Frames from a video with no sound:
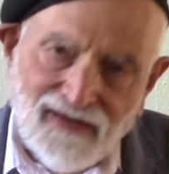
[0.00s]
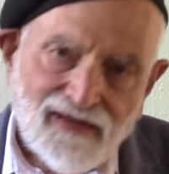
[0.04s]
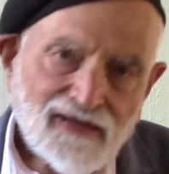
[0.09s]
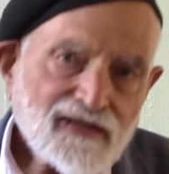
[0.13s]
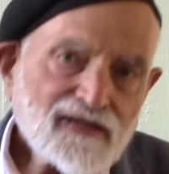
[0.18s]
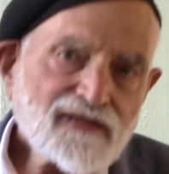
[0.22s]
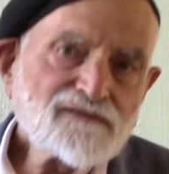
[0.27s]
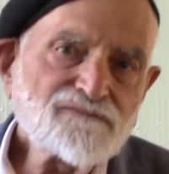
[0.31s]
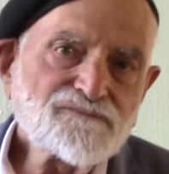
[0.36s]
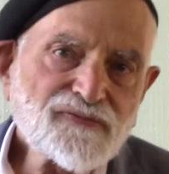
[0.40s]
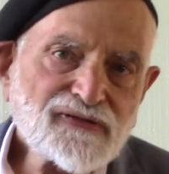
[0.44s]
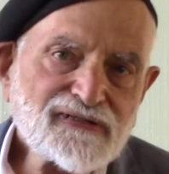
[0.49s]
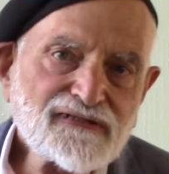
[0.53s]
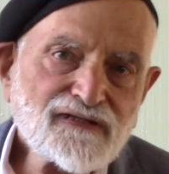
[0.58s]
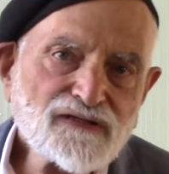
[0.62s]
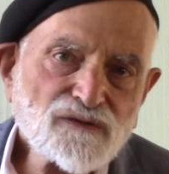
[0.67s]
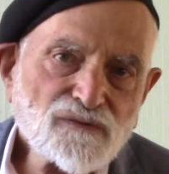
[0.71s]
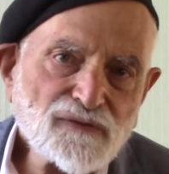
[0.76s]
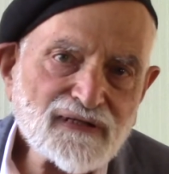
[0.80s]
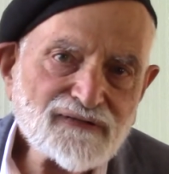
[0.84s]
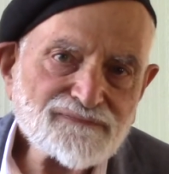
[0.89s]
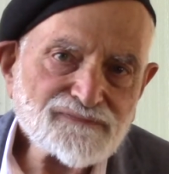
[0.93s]
In
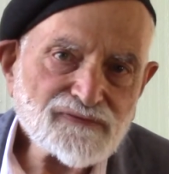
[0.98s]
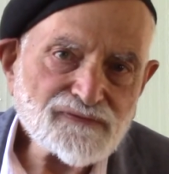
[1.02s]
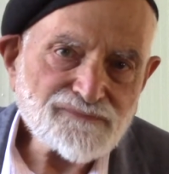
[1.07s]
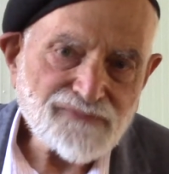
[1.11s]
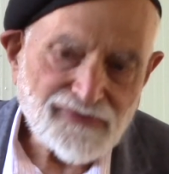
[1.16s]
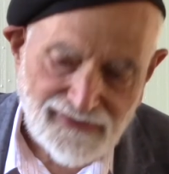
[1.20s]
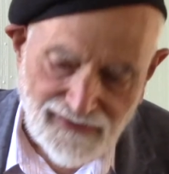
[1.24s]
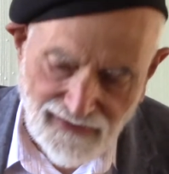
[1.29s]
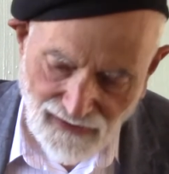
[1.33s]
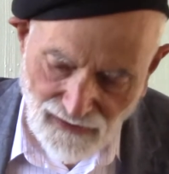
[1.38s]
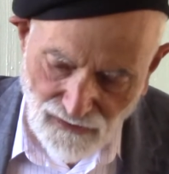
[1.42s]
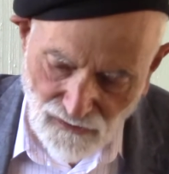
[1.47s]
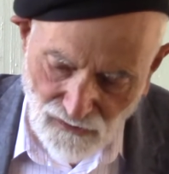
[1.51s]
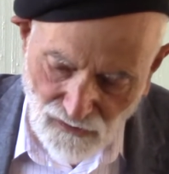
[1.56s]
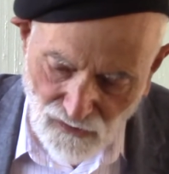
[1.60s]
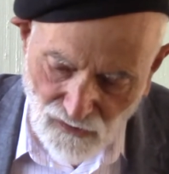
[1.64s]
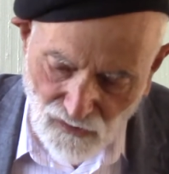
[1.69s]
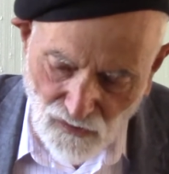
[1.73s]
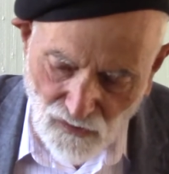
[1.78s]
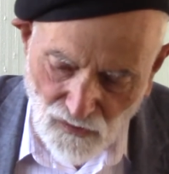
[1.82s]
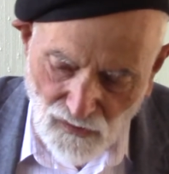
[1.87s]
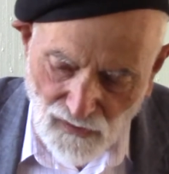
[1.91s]
video after video,
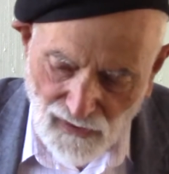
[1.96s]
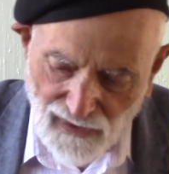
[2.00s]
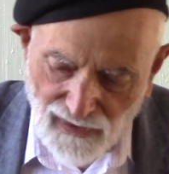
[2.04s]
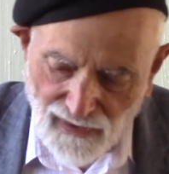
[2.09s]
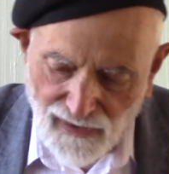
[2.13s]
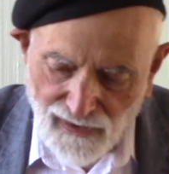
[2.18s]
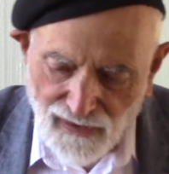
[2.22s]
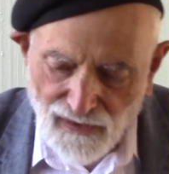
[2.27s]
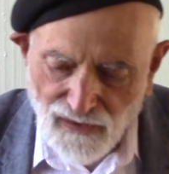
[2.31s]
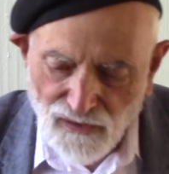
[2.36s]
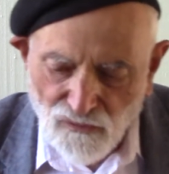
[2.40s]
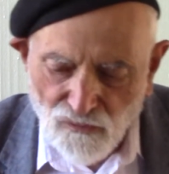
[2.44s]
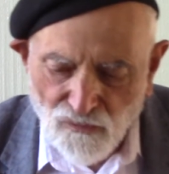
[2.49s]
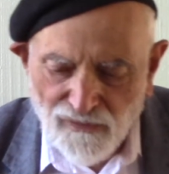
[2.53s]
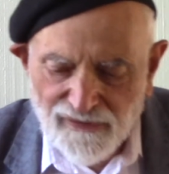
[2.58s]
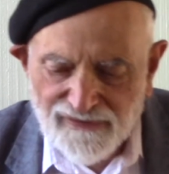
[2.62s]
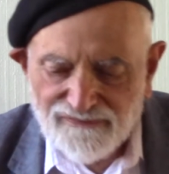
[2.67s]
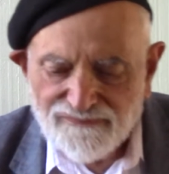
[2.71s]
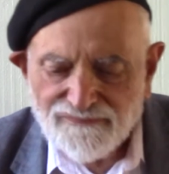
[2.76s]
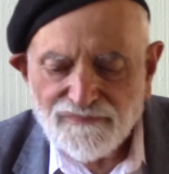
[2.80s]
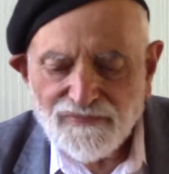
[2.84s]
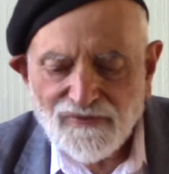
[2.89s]

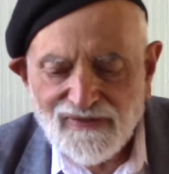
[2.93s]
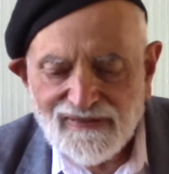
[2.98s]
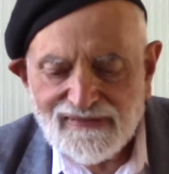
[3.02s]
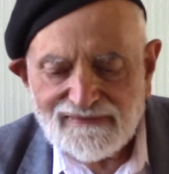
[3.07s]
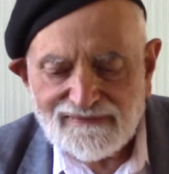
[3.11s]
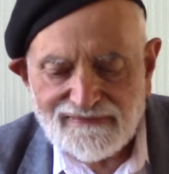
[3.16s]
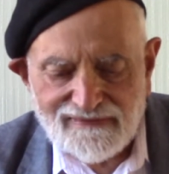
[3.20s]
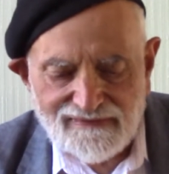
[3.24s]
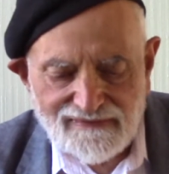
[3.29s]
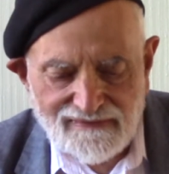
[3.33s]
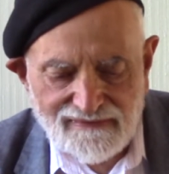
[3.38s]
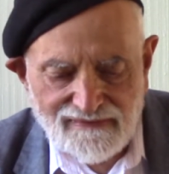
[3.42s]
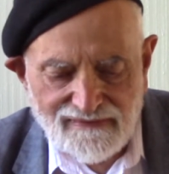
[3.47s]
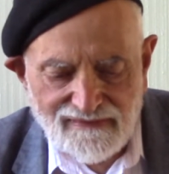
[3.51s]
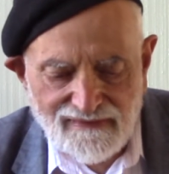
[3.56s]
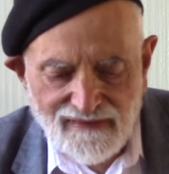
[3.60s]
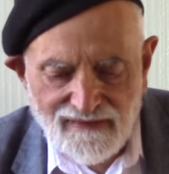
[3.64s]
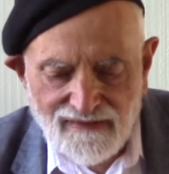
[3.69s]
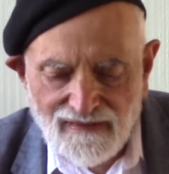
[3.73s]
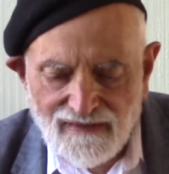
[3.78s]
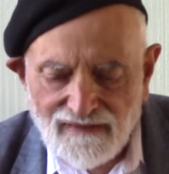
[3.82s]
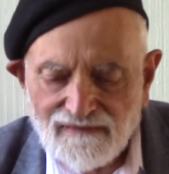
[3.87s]
we've blended
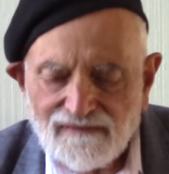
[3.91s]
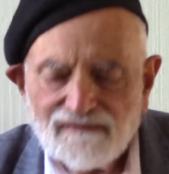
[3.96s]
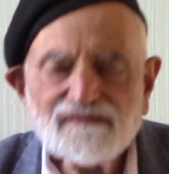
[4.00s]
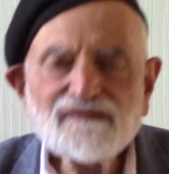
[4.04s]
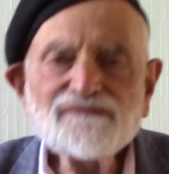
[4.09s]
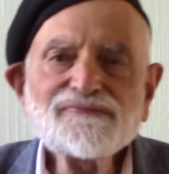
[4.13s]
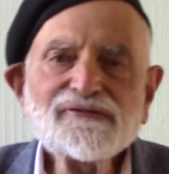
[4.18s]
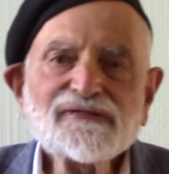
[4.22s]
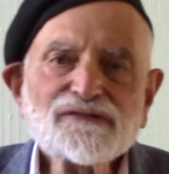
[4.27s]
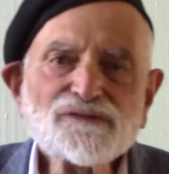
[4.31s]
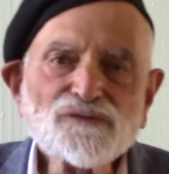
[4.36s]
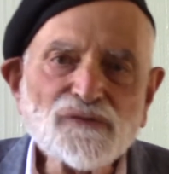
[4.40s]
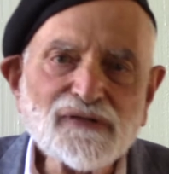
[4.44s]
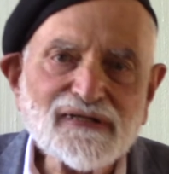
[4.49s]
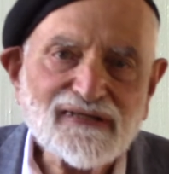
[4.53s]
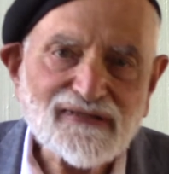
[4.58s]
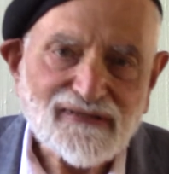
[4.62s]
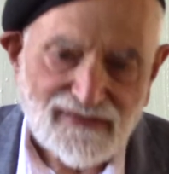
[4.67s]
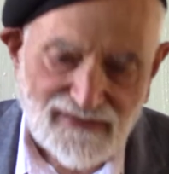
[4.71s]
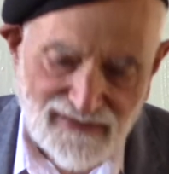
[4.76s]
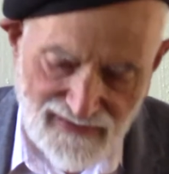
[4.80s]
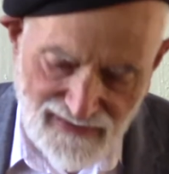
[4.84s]
living
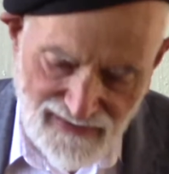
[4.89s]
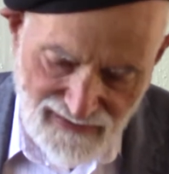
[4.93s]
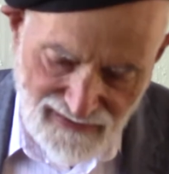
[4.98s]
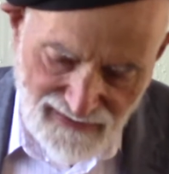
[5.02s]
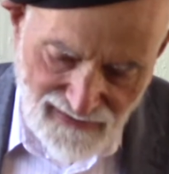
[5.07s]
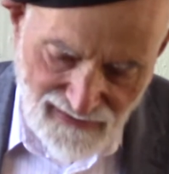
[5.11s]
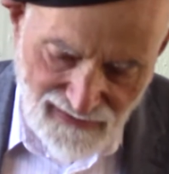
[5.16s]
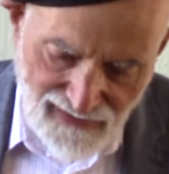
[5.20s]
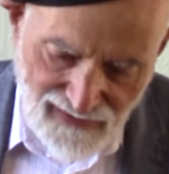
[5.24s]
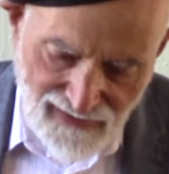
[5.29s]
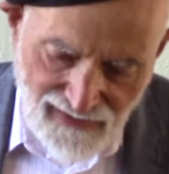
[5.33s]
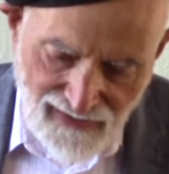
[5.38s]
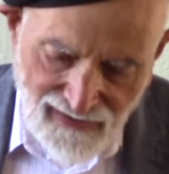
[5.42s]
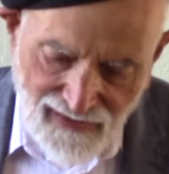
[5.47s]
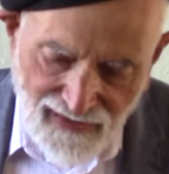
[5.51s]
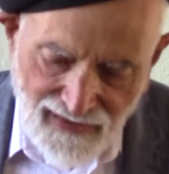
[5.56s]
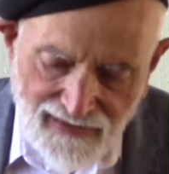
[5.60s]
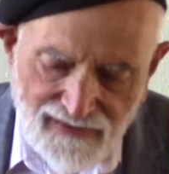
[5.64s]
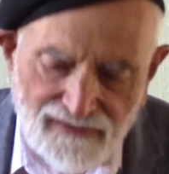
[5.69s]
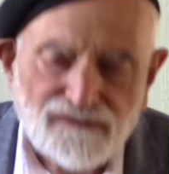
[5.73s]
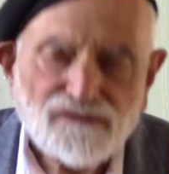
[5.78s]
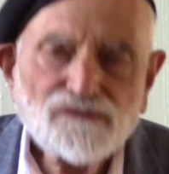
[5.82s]
greens,
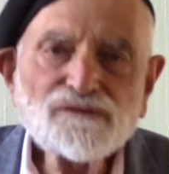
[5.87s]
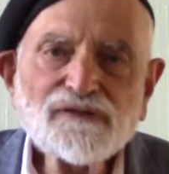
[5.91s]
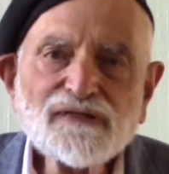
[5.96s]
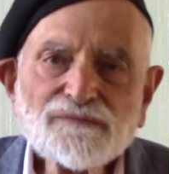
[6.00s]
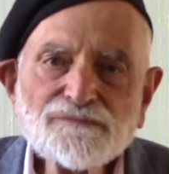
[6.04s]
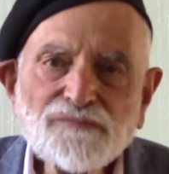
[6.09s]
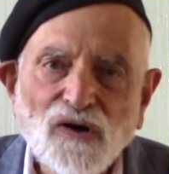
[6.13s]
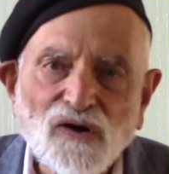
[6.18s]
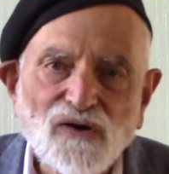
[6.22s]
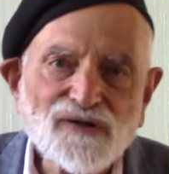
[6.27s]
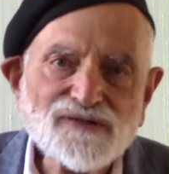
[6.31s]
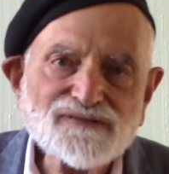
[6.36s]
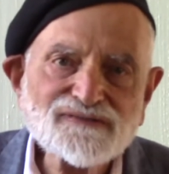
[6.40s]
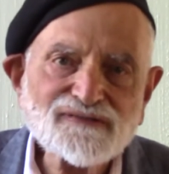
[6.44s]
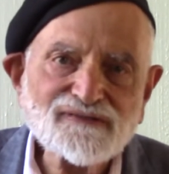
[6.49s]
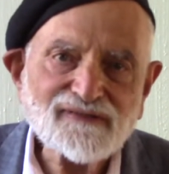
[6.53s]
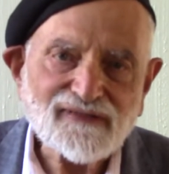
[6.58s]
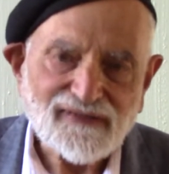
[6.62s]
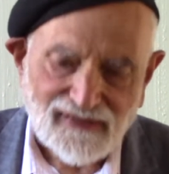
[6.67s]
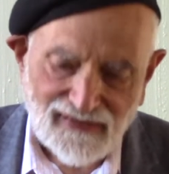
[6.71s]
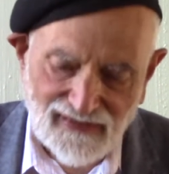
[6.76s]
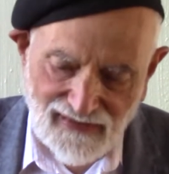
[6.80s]
including
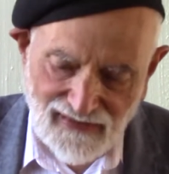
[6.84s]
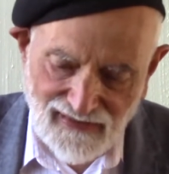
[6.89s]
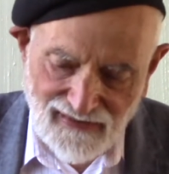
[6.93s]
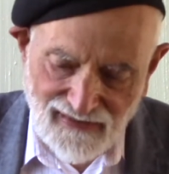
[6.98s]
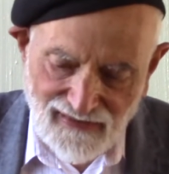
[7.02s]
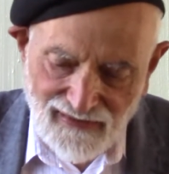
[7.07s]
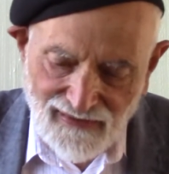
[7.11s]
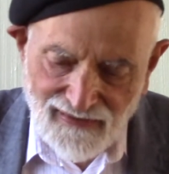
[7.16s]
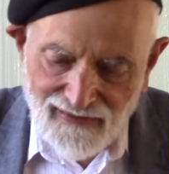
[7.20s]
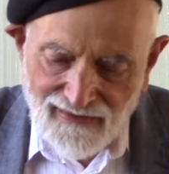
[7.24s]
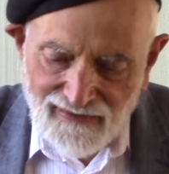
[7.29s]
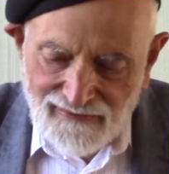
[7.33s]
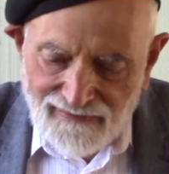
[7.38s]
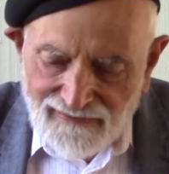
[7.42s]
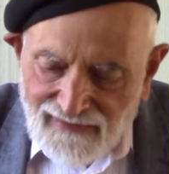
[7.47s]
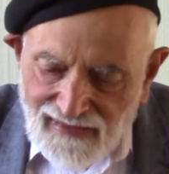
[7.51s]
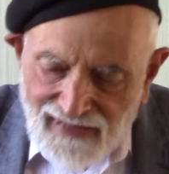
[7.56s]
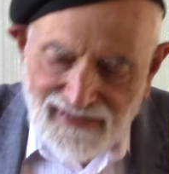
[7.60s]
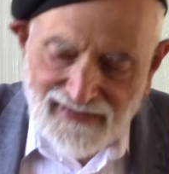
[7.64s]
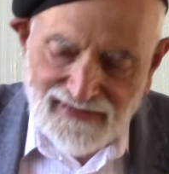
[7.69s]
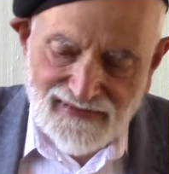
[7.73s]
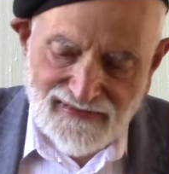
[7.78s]
parsley,
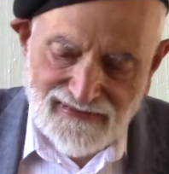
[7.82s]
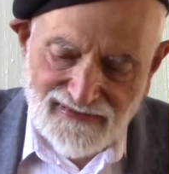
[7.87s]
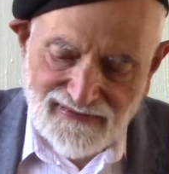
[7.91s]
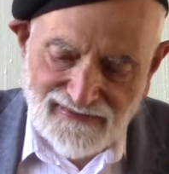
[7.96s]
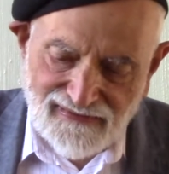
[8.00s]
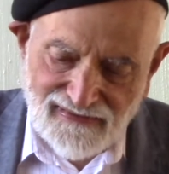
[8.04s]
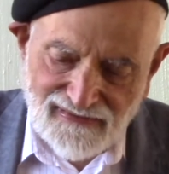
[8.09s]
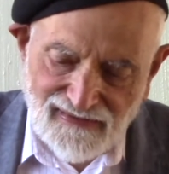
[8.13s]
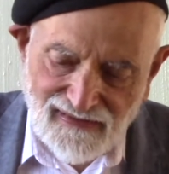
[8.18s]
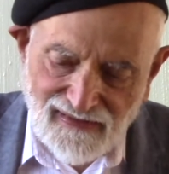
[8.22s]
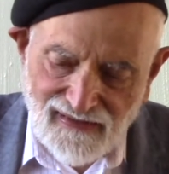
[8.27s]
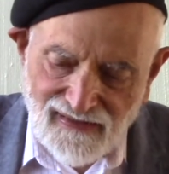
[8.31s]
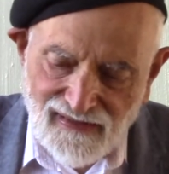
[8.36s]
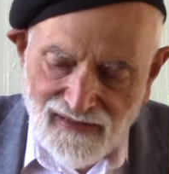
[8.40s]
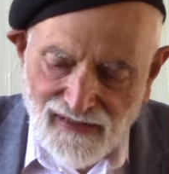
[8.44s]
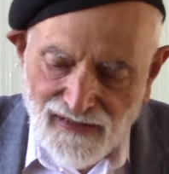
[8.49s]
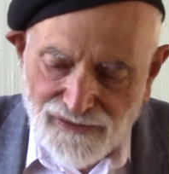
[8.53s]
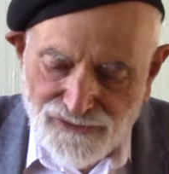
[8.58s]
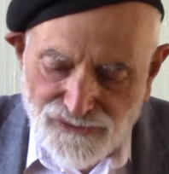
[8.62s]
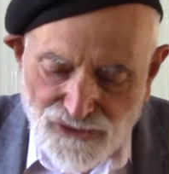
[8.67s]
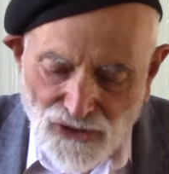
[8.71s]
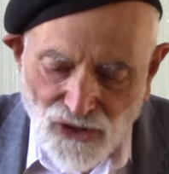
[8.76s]
lettuce,
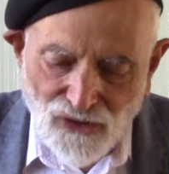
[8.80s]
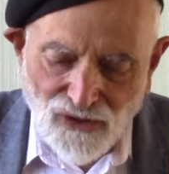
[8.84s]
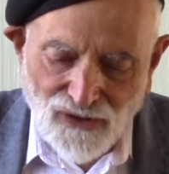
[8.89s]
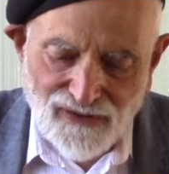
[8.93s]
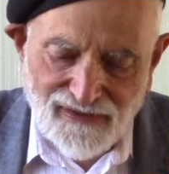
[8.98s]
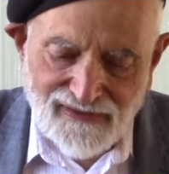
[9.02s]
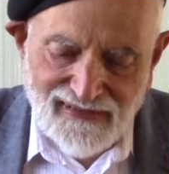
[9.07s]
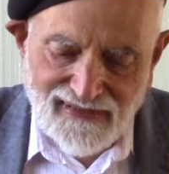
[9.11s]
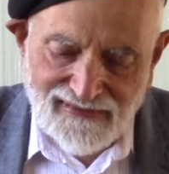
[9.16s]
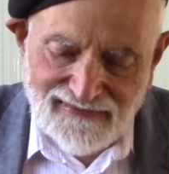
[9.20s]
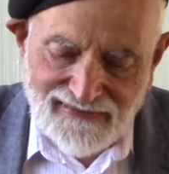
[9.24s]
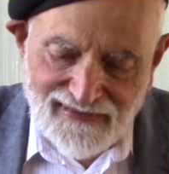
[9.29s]
chard, and